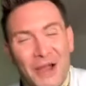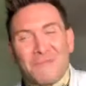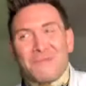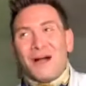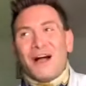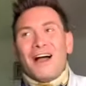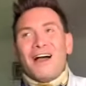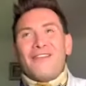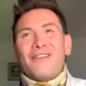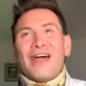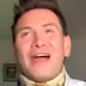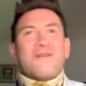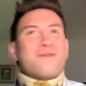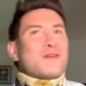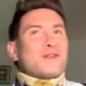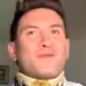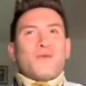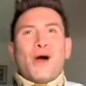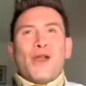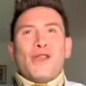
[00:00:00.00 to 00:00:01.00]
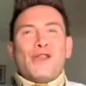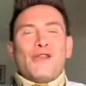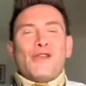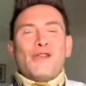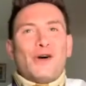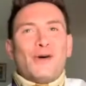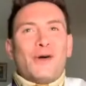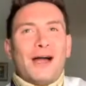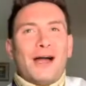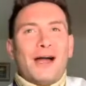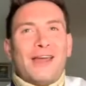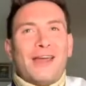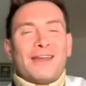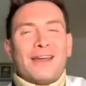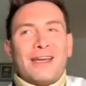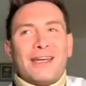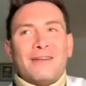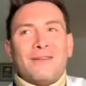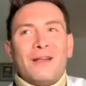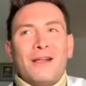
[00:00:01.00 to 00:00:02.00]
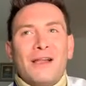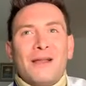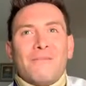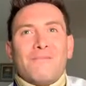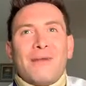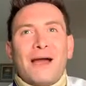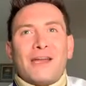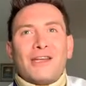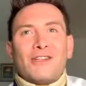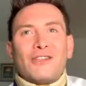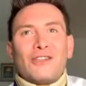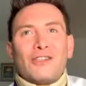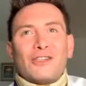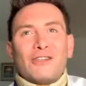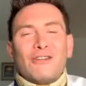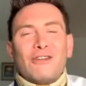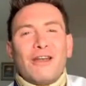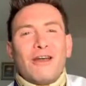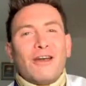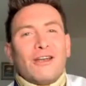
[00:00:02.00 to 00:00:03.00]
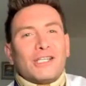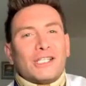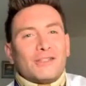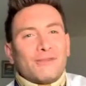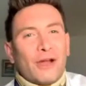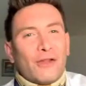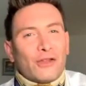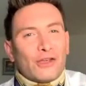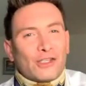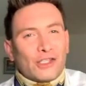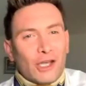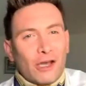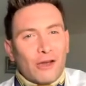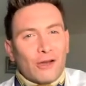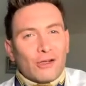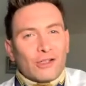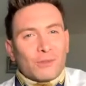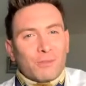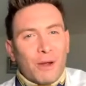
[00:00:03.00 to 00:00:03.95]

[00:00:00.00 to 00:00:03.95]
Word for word: but that was wonderful. And then I managed to do loads of other shows.